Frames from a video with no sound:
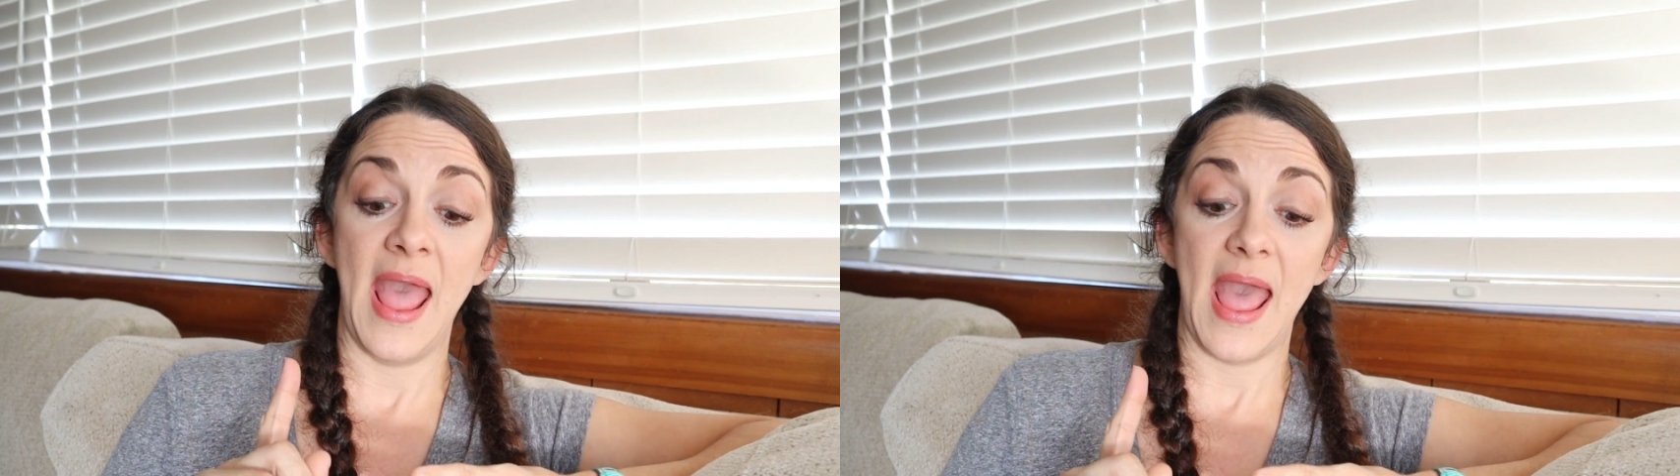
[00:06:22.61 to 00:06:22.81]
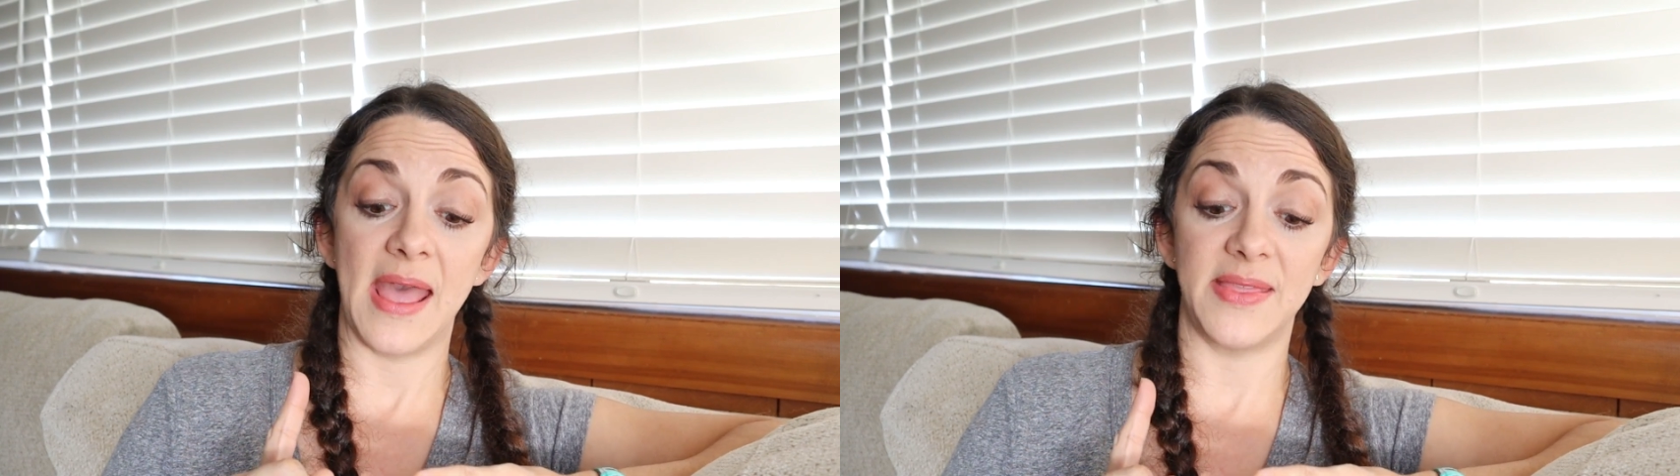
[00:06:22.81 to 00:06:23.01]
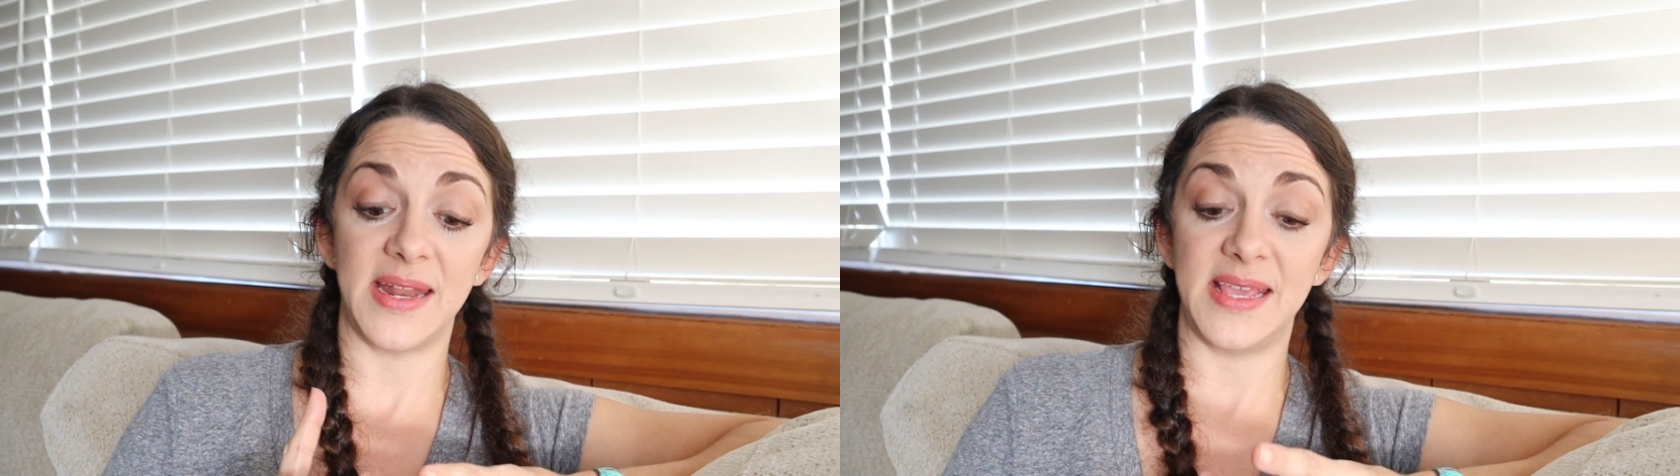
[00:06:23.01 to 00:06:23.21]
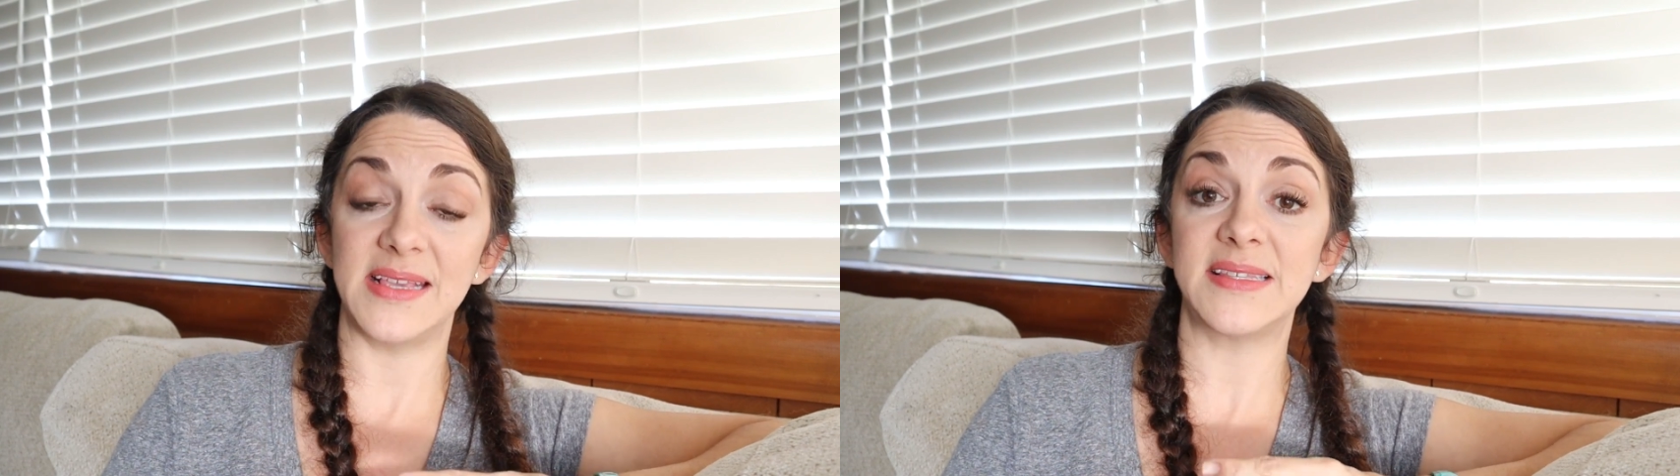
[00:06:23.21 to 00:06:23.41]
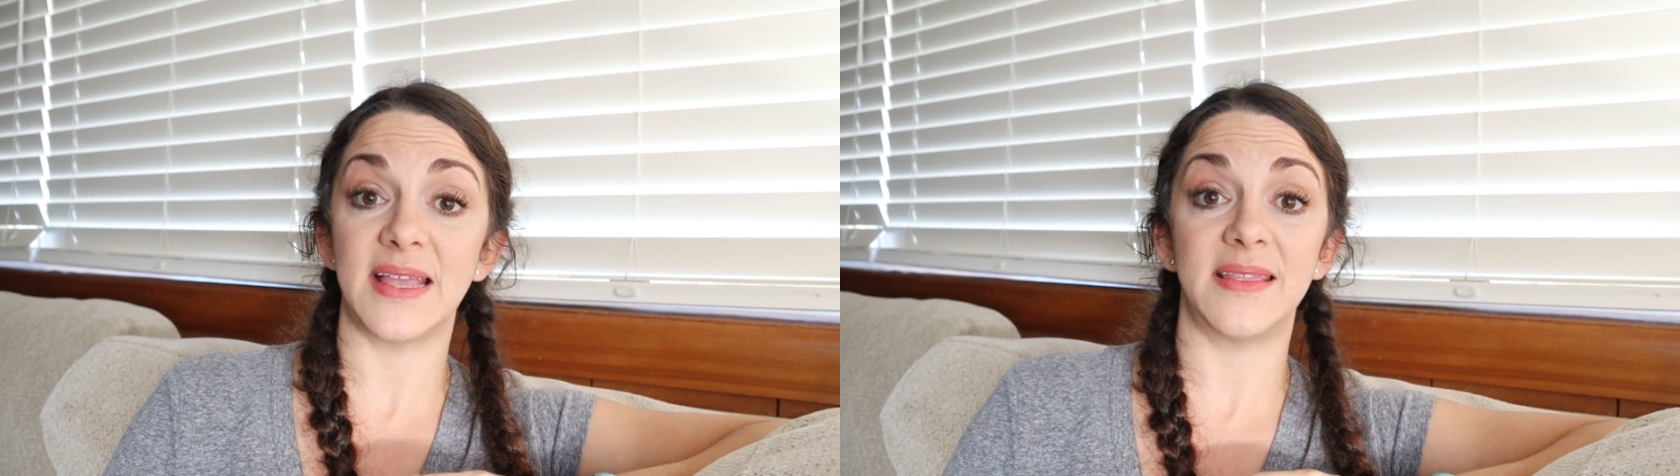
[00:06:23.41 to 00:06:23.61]
and that
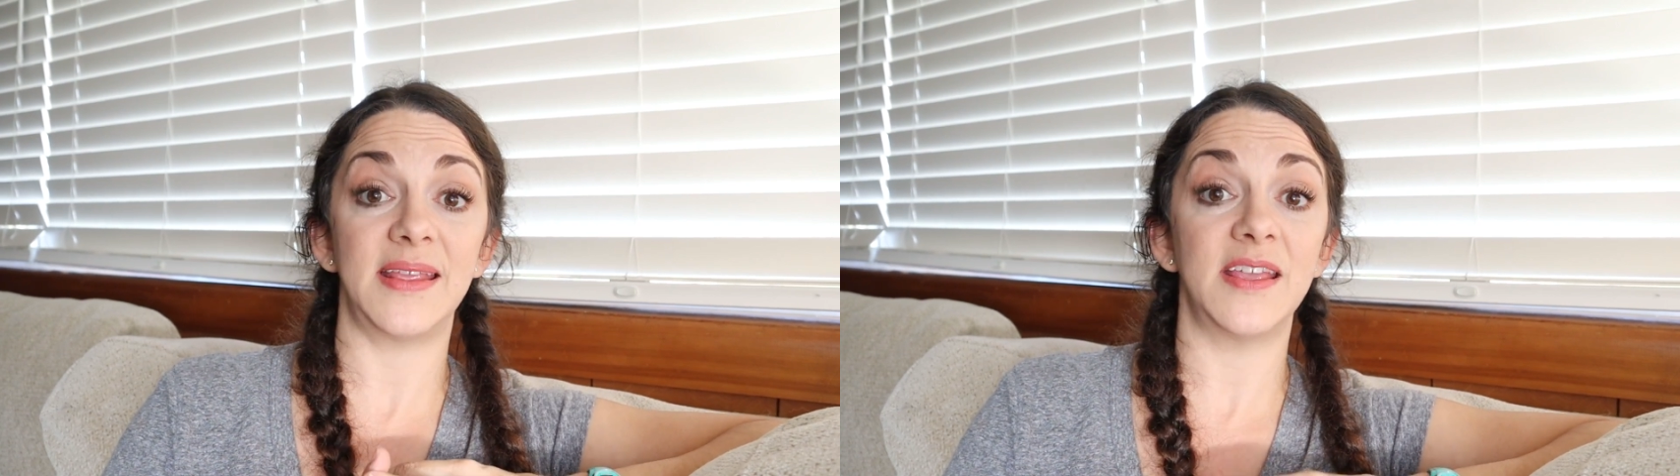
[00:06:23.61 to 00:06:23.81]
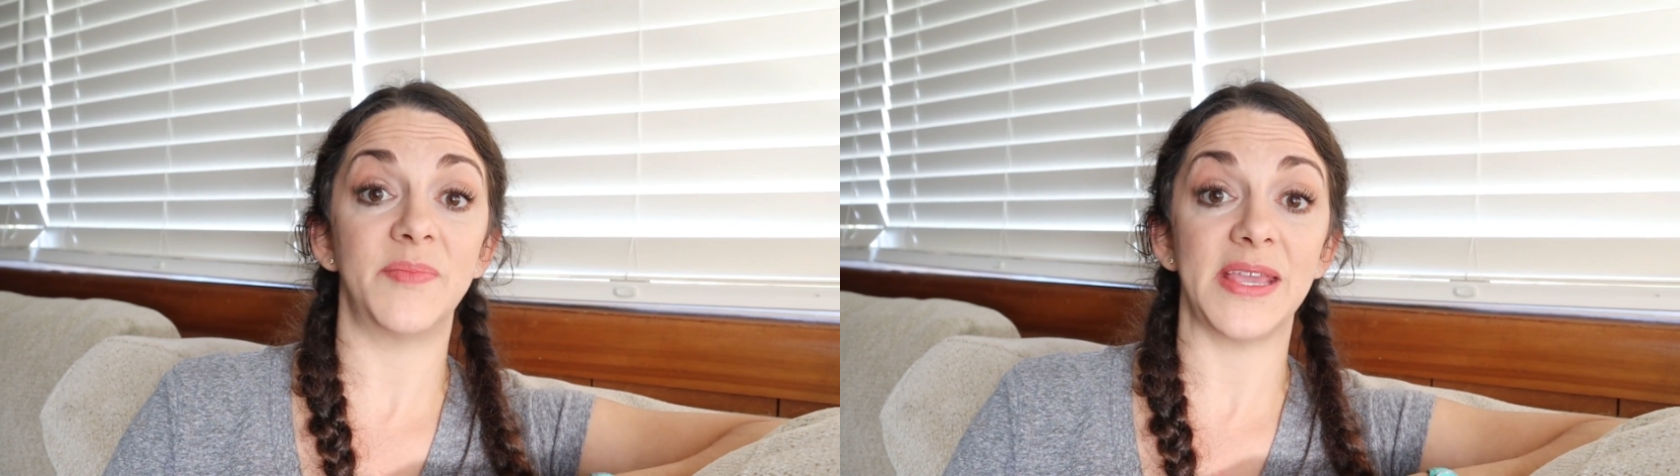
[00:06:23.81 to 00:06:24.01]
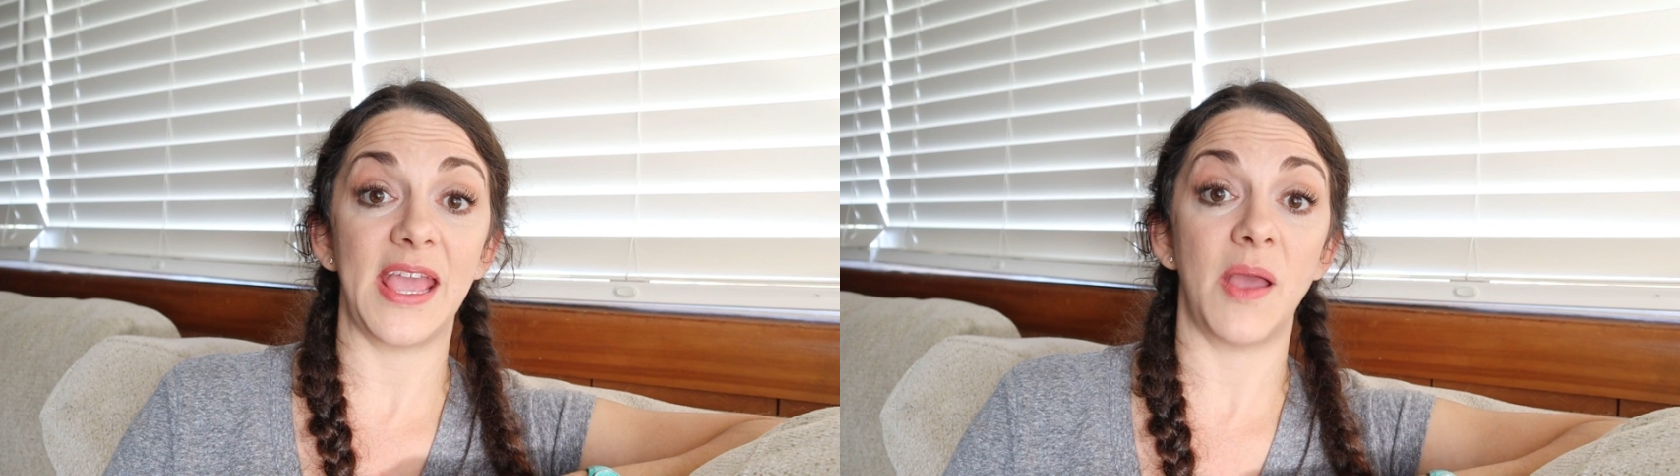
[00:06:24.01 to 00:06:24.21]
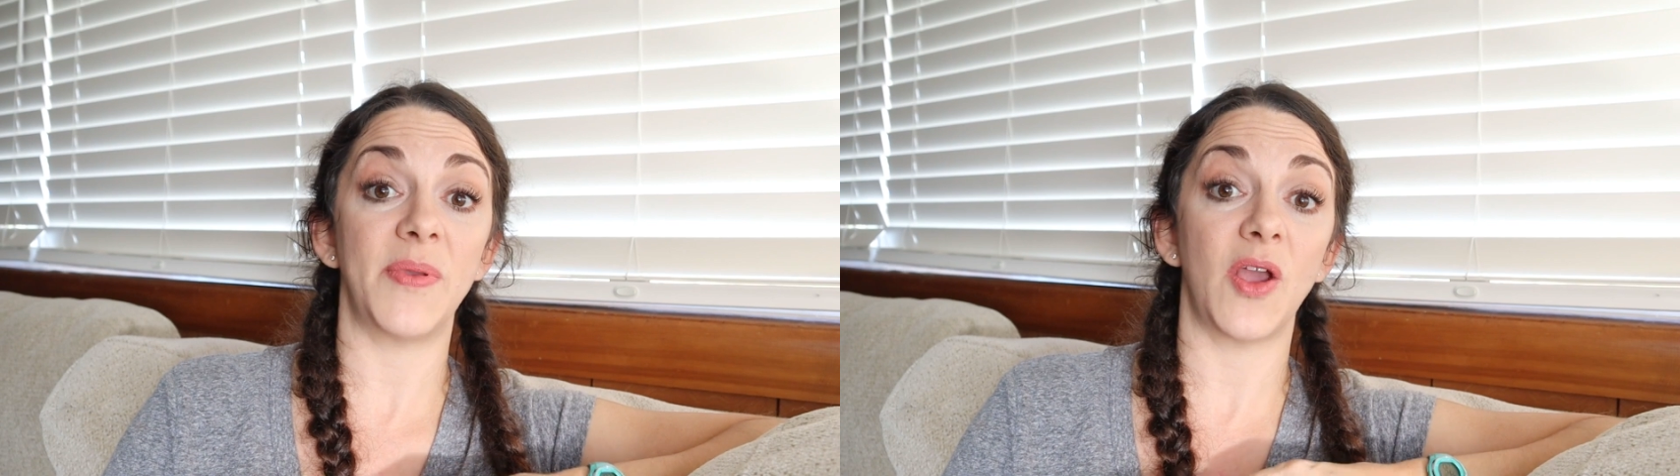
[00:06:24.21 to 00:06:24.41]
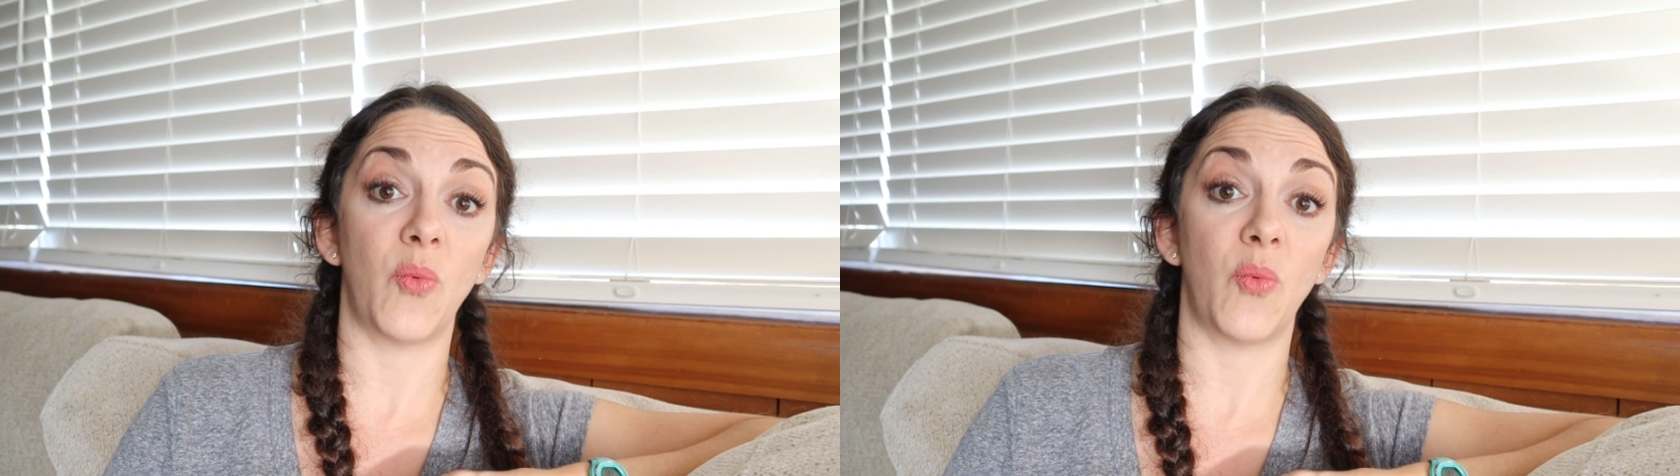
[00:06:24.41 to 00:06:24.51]
he said that he had been camping